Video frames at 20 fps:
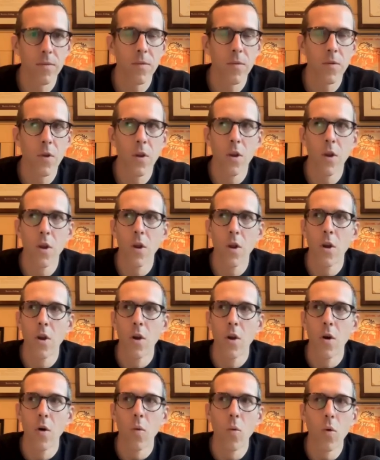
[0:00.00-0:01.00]
So
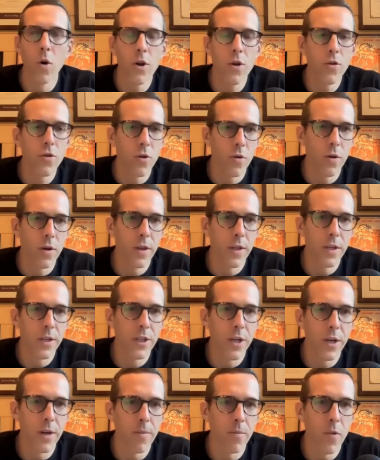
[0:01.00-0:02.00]
yeah. What are you doing in the
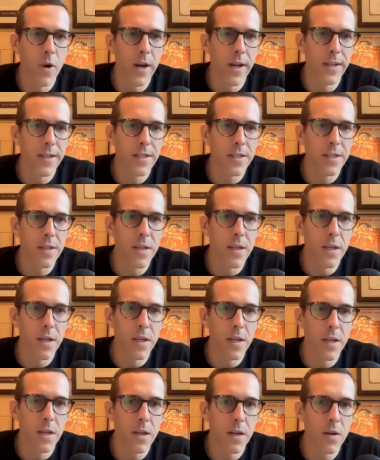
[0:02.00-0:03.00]
gym when it's
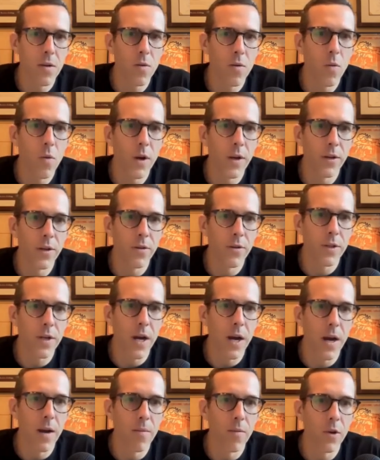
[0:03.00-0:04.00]
the winter
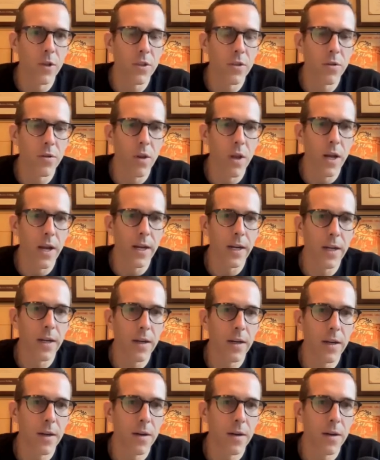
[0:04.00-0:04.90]
time? What's your like